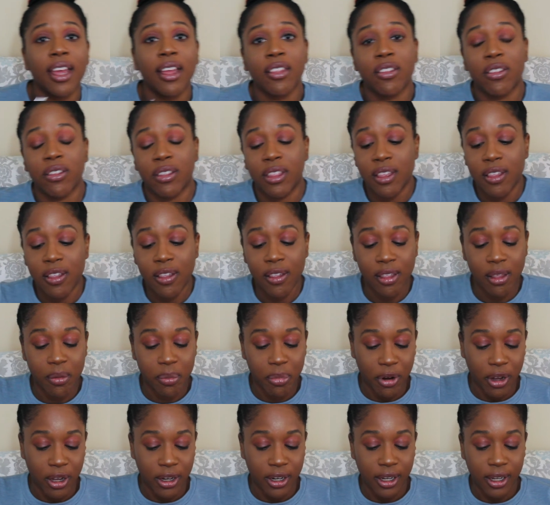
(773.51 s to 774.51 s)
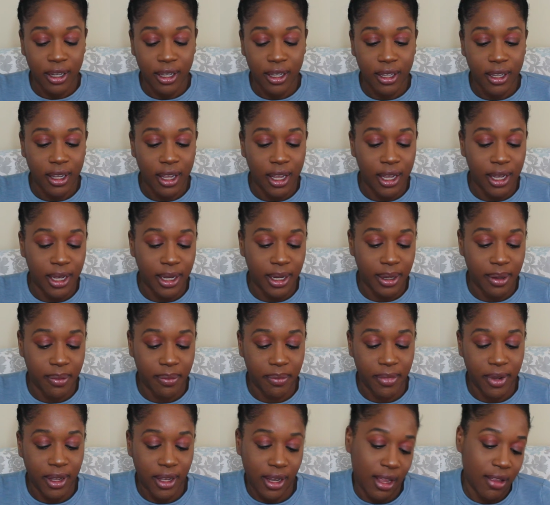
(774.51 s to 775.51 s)
So this is the product,
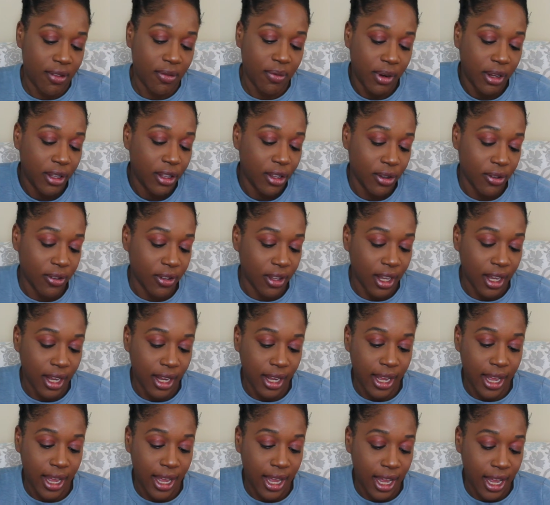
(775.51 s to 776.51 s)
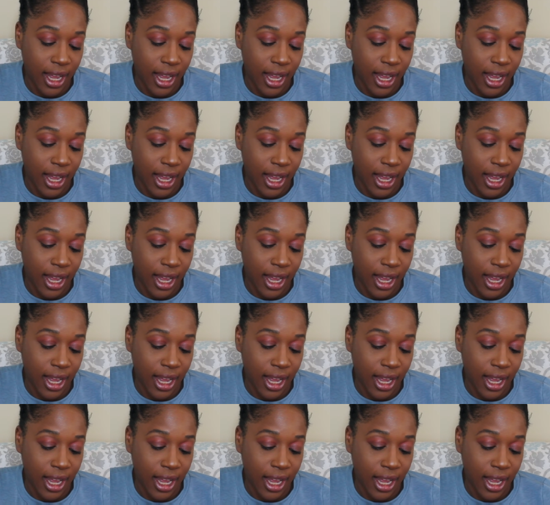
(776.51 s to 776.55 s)
and that's what it looks like.